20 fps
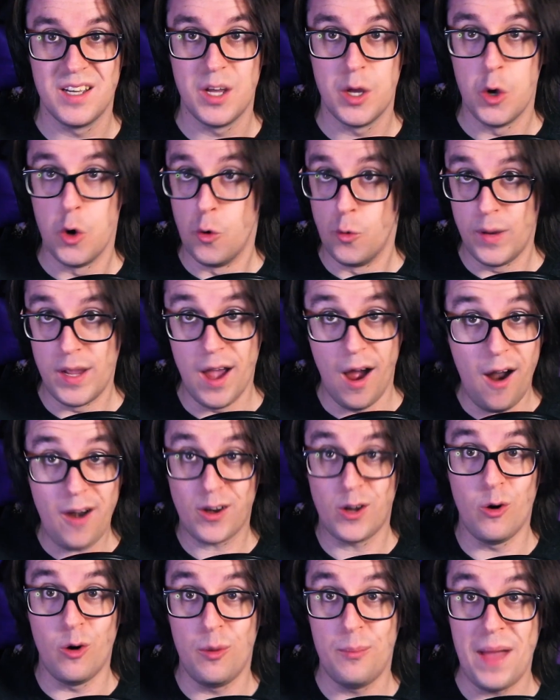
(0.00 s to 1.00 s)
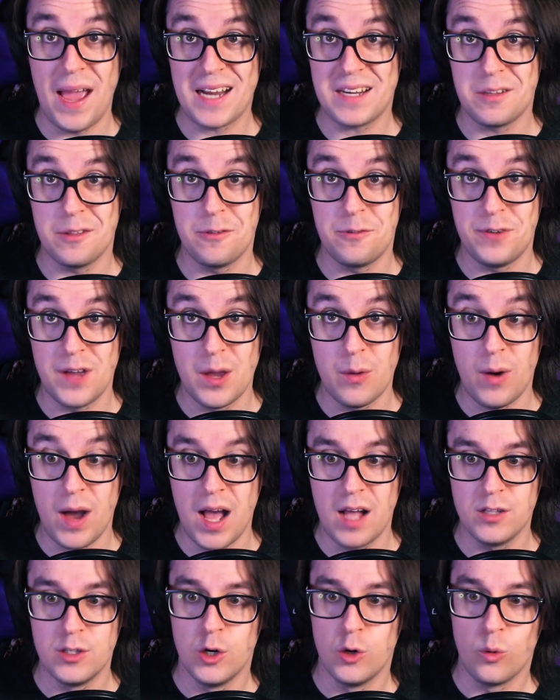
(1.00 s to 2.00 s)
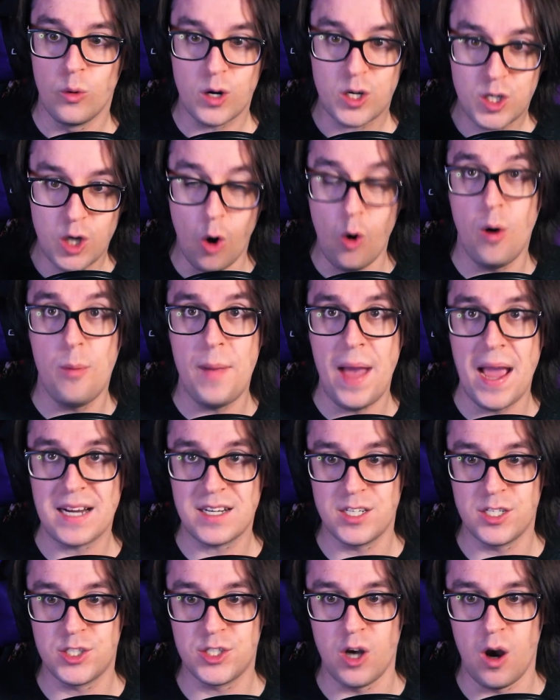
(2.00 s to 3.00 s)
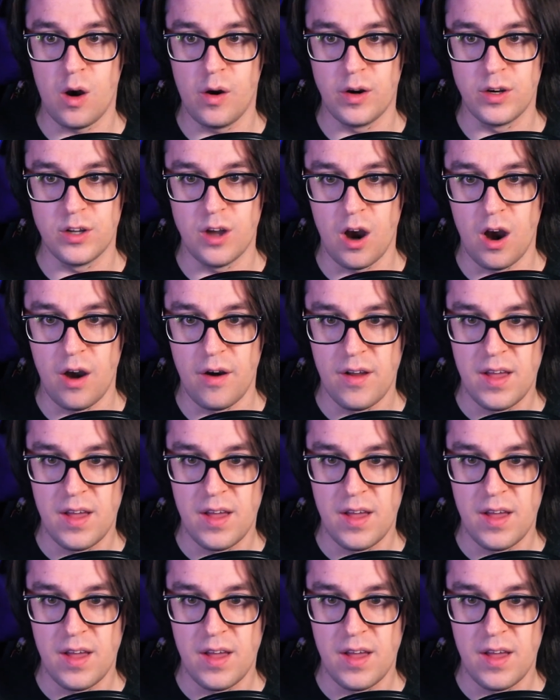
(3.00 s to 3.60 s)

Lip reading: we are going back to the Feywild. We're going back to Sharandar.